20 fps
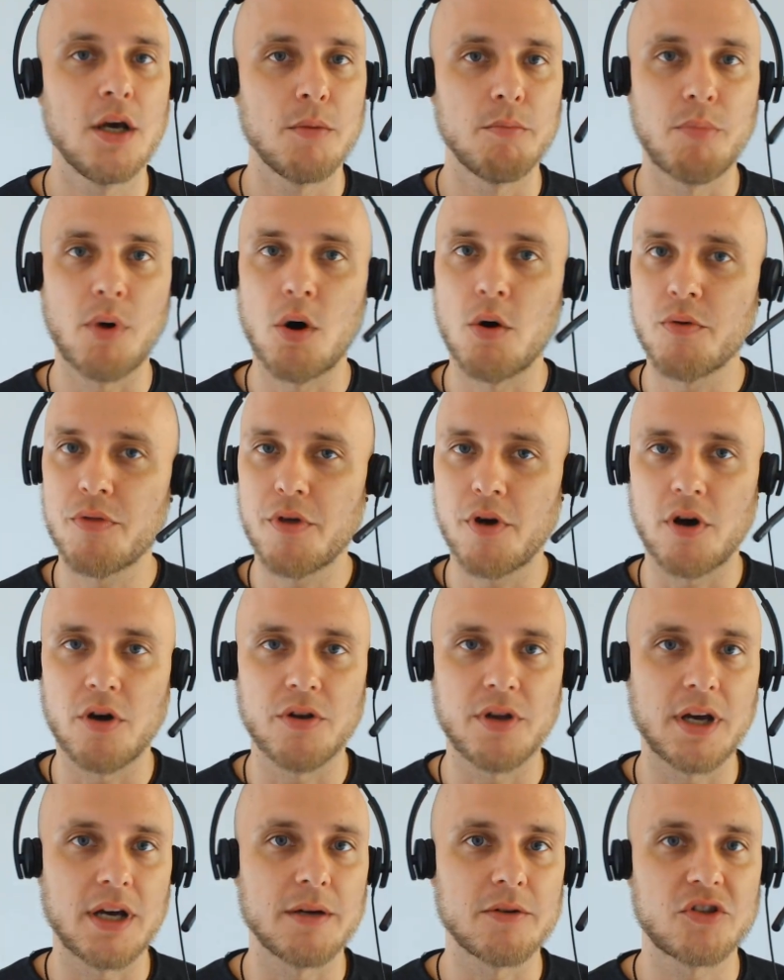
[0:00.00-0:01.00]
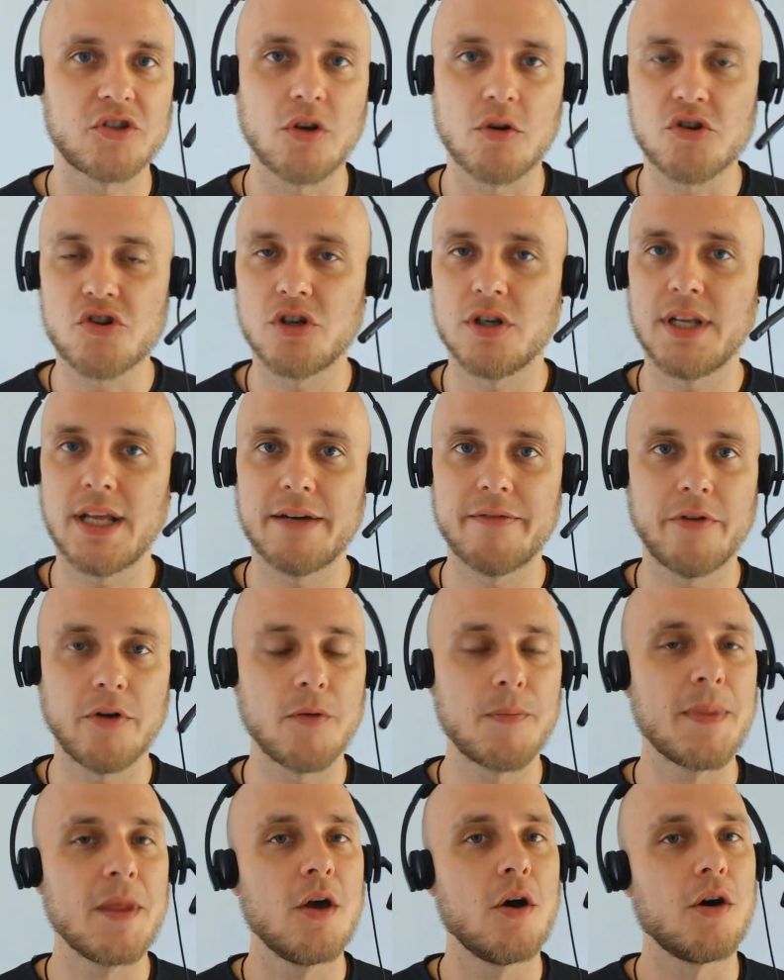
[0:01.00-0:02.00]
both on a social
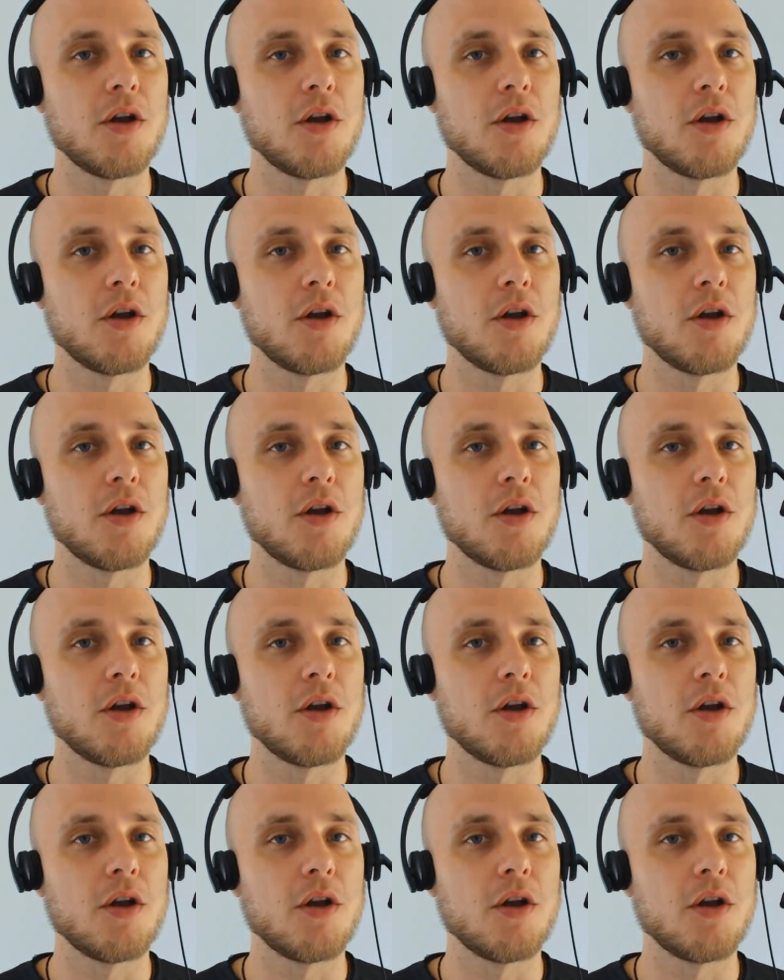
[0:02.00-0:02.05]
level,